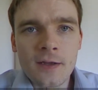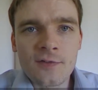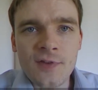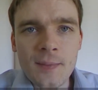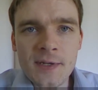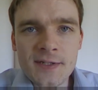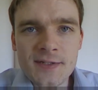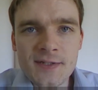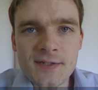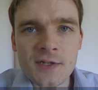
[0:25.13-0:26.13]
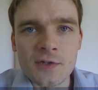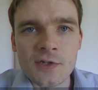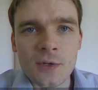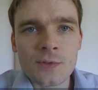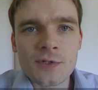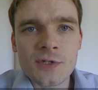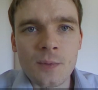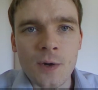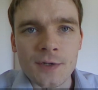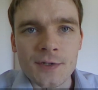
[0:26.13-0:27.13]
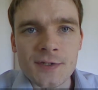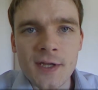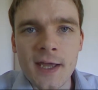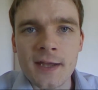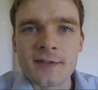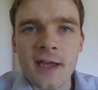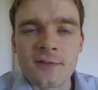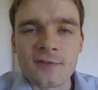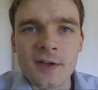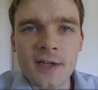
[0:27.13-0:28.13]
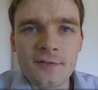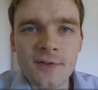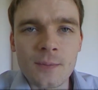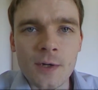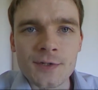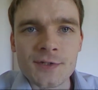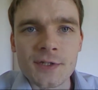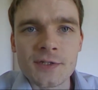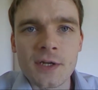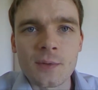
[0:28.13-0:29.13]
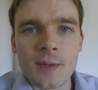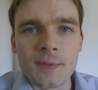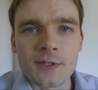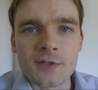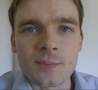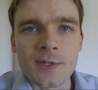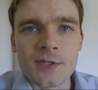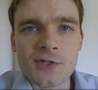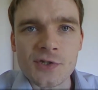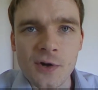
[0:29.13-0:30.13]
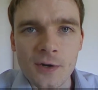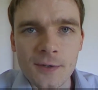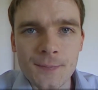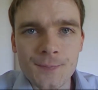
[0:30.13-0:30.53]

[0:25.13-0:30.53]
Feminists don't want and have never wanted women to be strong.